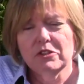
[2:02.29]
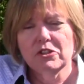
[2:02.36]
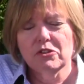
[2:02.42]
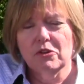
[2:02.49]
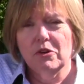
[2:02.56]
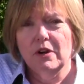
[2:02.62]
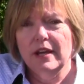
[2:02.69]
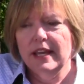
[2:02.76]
you
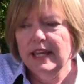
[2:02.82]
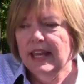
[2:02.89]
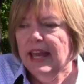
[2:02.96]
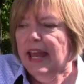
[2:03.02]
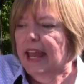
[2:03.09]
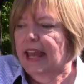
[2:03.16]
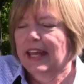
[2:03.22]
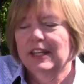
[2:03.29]
enjoy,
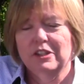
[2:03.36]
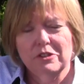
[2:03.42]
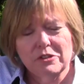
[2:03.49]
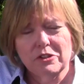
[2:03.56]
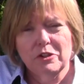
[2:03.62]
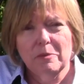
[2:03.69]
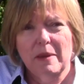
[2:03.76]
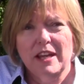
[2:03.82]
and
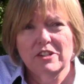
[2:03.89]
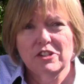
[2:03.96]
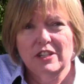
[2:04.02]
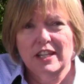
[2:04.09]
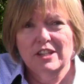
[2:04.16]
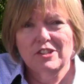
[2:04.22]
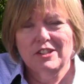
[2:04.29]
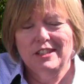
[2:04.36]
use your
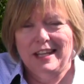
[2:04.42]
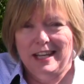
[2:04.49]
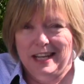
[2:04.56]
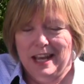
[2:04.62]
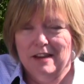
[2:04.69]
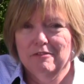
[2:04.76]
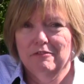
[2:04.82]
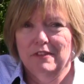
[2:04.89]
imagination and
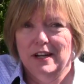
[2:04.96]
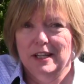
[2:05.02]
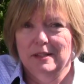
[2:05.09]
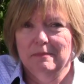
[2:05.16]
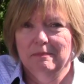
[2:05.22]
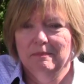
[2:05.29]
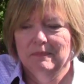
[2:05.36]
have fun.